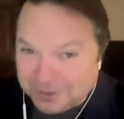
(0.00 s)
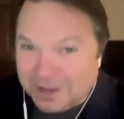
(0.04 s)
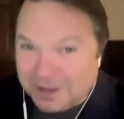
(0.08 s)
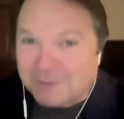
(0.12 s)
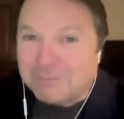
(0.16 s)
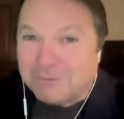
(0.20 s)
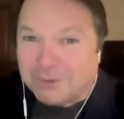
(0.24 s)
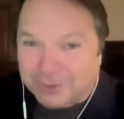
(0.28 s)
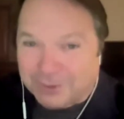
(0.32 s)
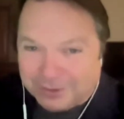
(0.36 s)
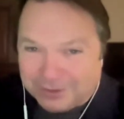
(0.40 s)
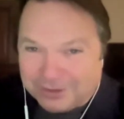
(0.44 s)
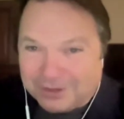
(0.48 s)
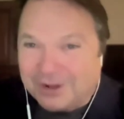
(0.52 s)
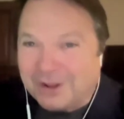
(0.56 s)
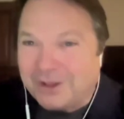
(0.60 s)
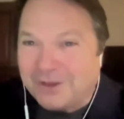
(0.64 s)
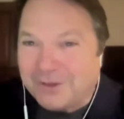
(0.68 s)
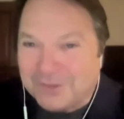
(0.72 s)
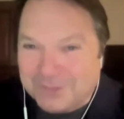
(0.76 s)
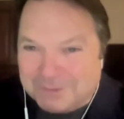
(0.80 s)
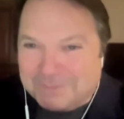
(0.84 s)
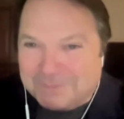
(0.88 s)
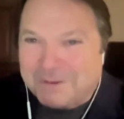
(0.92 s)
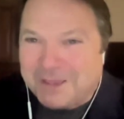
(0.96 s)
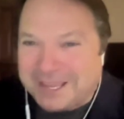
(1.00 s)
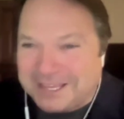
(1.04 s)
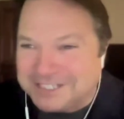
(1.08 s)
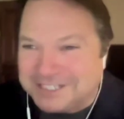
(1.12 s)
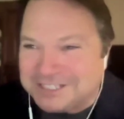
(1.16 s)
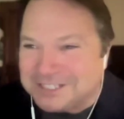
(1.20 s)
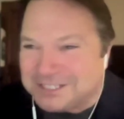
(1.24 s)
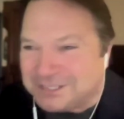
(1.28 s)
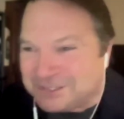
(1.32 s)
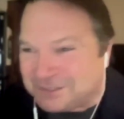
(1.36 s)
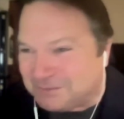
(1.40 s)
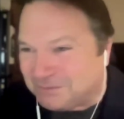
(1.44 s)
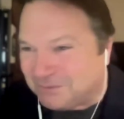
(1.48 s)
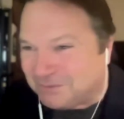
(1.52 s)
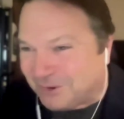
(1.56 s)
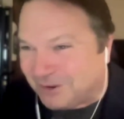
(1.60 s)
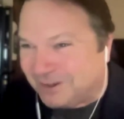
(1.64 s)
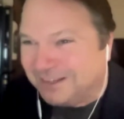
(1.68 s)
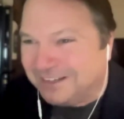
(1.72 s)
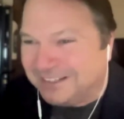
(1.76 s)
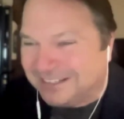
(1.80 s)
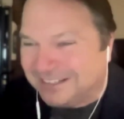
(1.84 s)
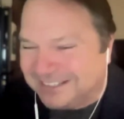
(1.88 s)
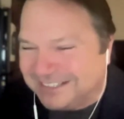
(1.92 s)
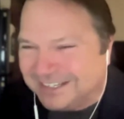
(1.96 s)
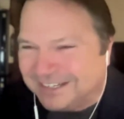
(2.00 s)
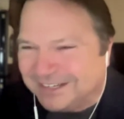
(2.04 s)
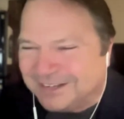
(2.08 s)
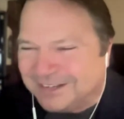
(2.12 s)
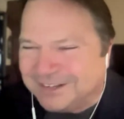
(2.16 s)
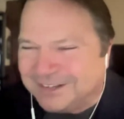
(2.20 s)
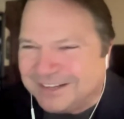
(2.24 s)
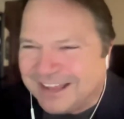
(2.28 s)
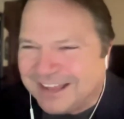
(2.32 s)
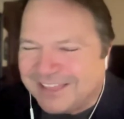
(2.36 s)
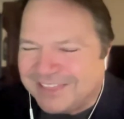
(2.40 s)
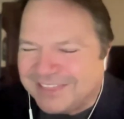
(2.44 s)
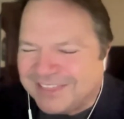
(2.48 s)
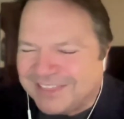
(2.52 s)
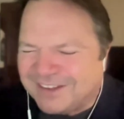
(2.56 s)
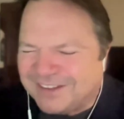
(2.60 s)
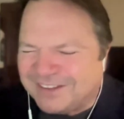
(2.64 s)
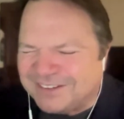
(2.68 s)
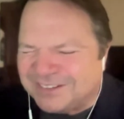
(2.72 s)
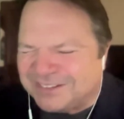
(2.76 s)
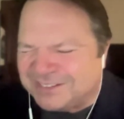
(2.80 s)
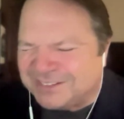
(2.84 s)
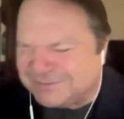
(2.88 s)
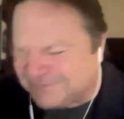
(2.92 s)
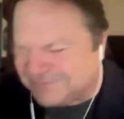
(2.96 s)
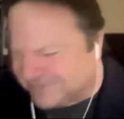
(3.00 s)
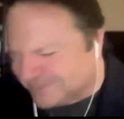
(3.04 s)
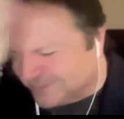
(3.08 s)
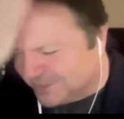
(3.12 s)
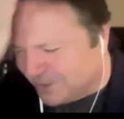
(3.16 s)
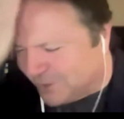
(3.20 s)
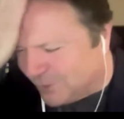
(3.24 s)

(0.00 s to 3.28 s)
they're numbered, the pages, one, and I thought, of